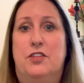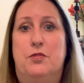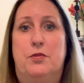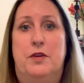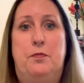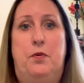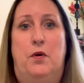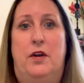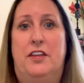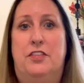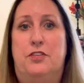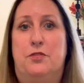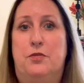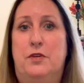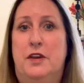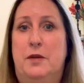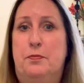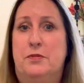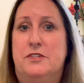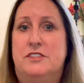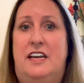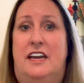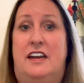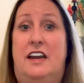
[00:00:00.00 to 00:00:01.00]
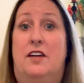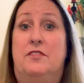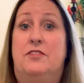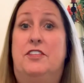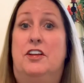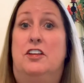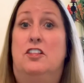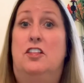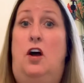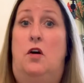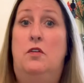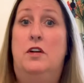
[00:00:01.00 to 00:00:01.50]
3.3% of
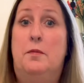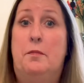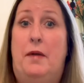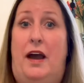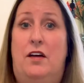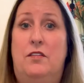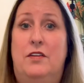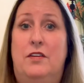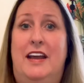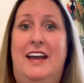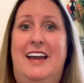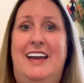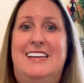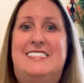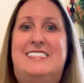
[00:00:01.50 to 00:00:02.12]
the loan amount.